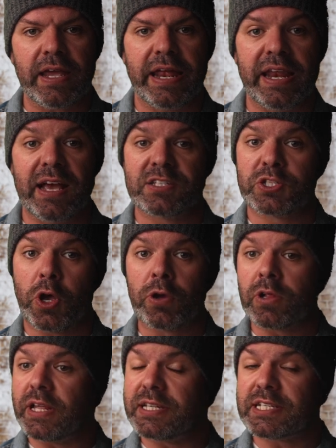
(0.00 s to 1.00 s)
And now
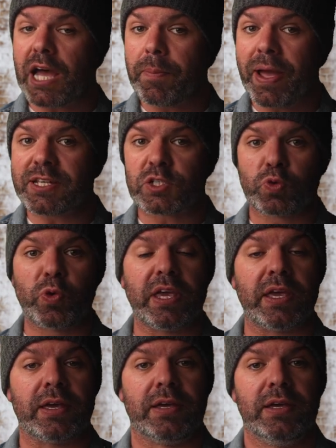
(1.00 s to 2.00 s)
SoClean's come out
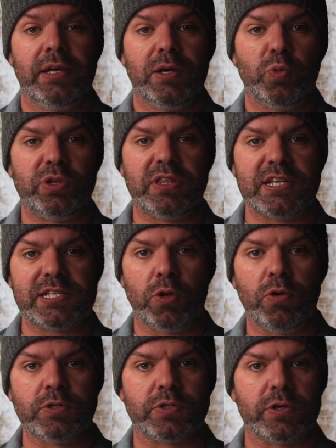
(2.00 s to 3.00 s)
swinging with this
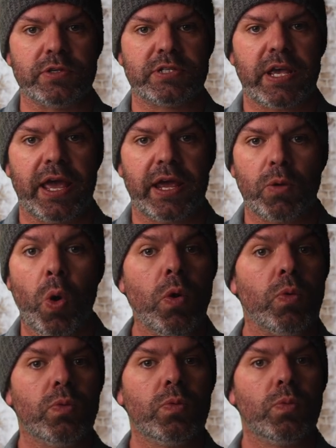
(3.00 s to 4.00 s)
lawsuit saying,
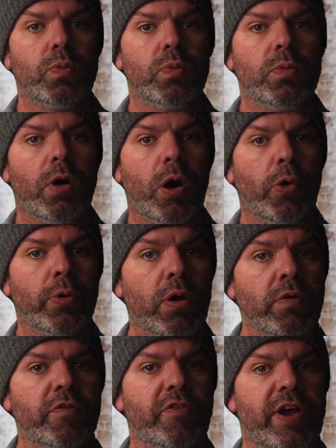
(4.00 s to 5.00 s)
whoa, hold on,